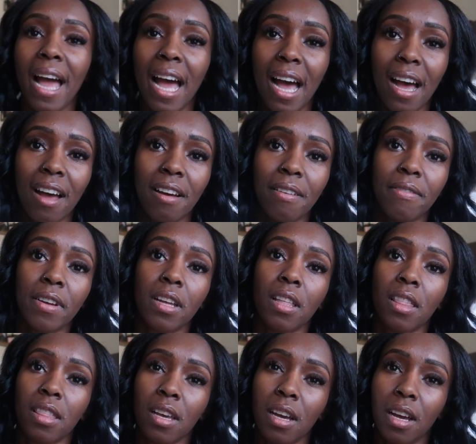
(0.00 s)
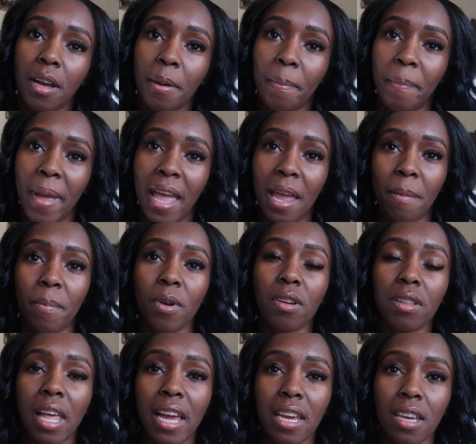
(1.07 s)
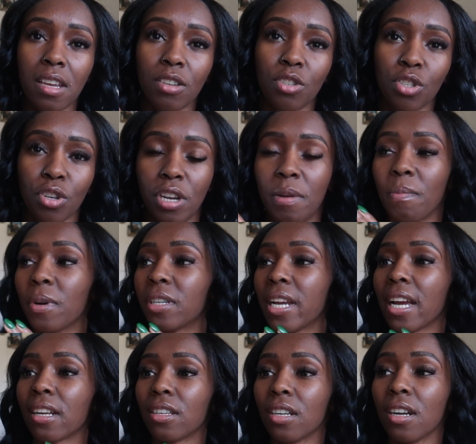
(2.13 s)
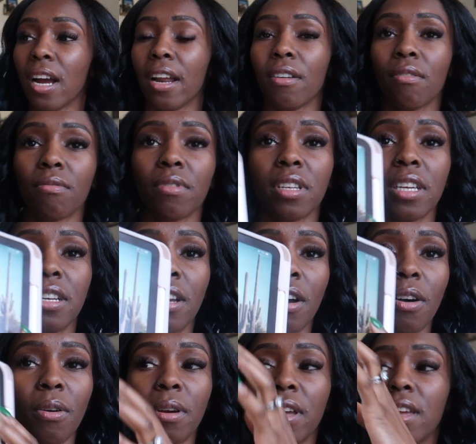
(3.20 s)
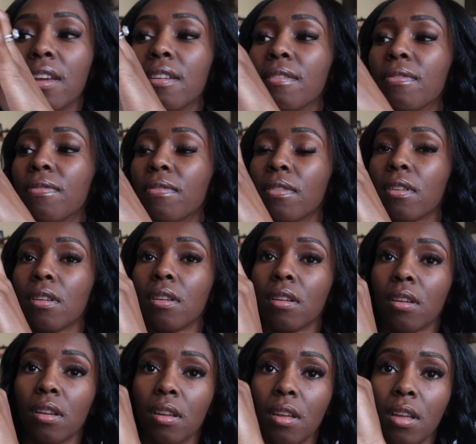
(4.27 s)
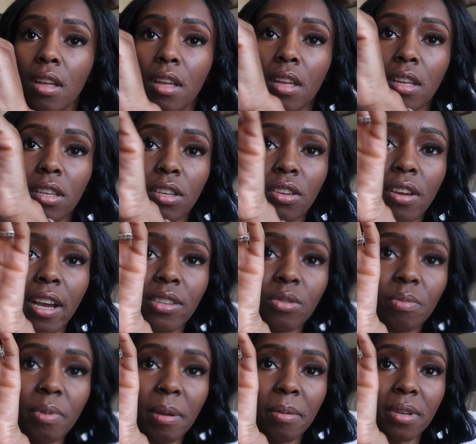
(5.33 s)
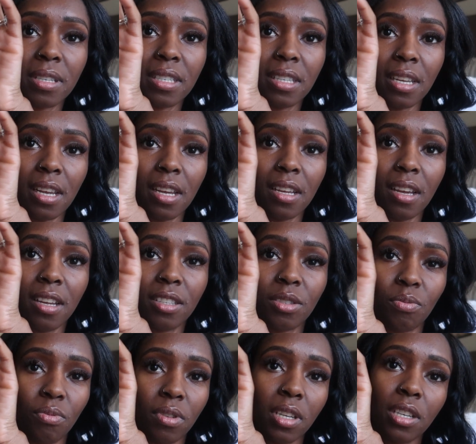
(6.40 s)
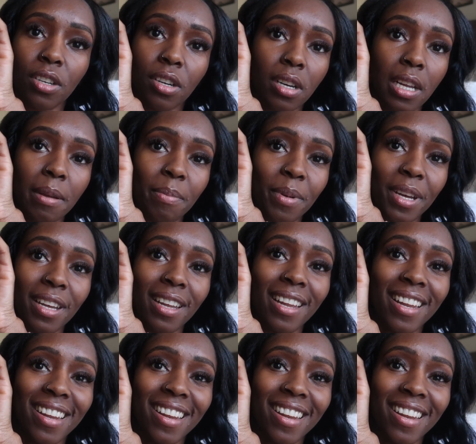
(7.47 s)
have the paper-like screen protector. I don't really know if you guys will be able to see it. It's really dirty, but